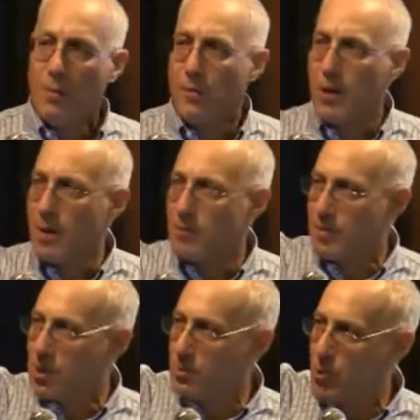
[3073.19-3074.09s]
probably
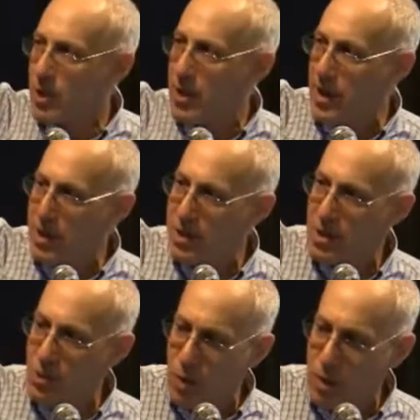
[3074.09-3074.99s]
is more connected
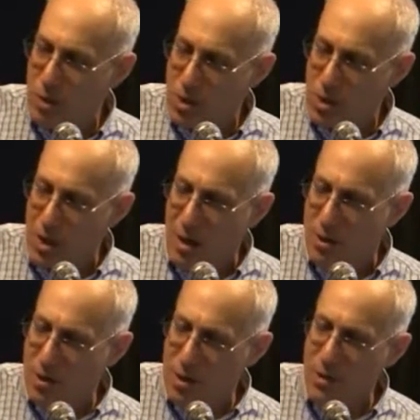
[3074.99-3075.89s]
to what
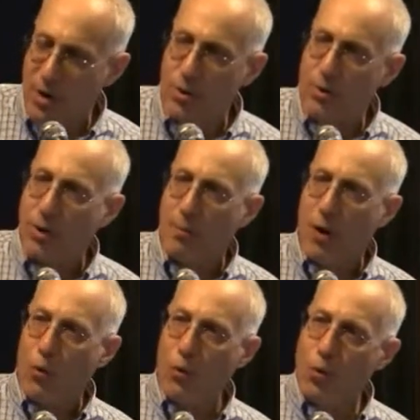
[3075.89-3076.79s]
scholars have unearthed about
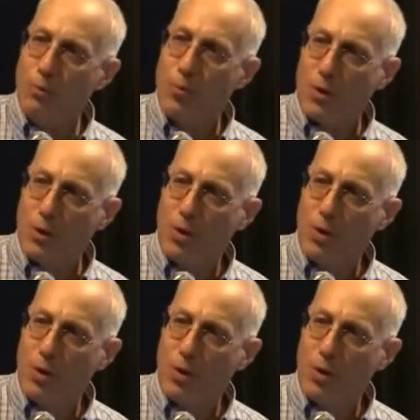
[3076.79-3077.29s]
rumor.